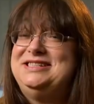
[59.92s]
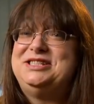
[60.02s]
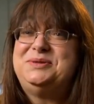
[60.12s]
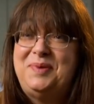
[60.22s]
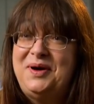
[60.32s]

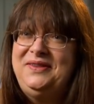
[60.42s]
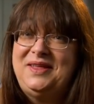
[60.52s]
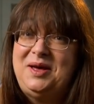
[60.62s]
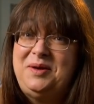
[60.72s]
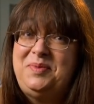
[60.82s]
Despite
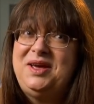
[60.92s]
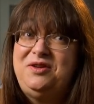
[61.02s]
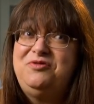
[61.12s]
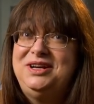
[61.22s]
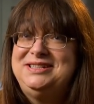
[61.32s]
there being
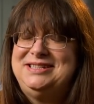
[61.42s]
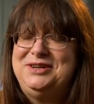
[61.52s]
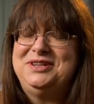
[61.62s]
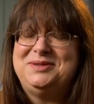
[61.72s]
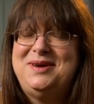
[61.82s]
a really
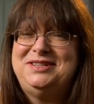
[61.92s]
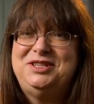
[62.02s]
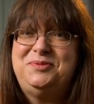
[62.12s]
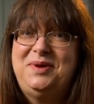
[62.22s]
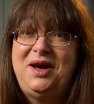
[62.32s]
serious
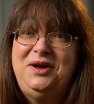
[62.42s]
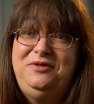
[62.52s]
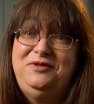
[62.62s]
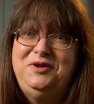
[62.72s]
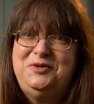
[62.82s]
message behind
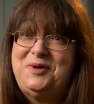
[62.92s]
food